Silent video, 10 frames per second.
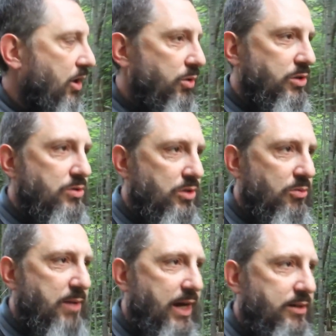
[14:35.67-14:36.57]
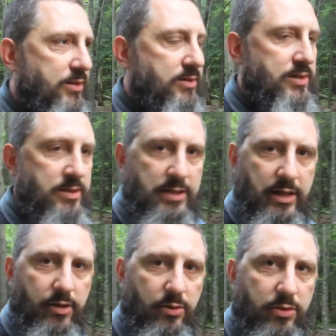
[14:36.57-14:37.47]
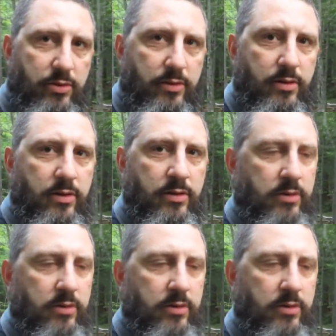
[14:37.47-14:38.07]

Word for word: oh, you should go back to the Tyndale or the